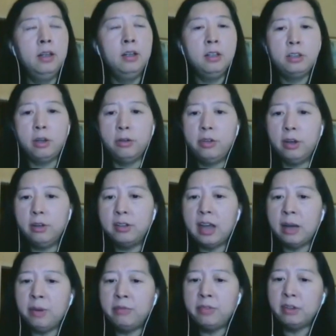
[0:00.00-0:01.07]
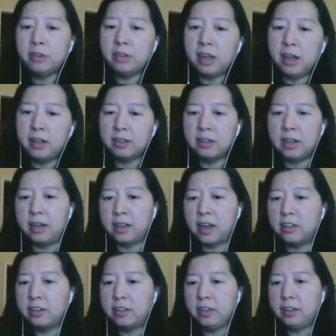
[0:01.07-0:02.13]
So some of those tasks are
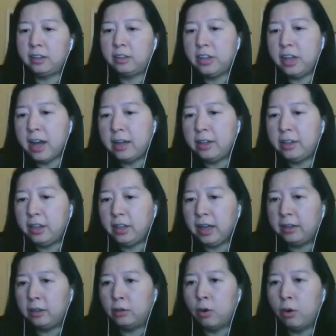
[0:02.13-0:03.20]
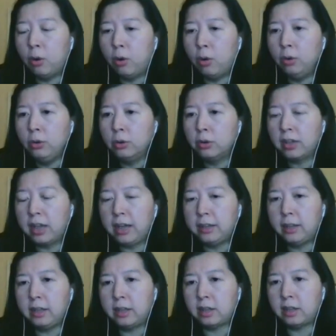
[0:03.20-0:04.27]
considered challenging and core use
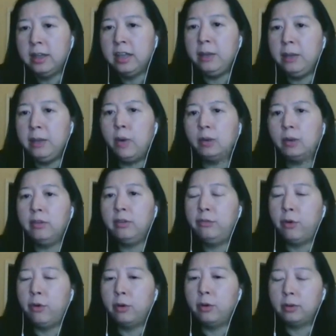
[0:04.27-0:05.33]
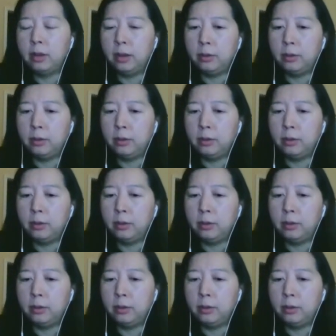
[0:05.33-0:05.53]
cases important for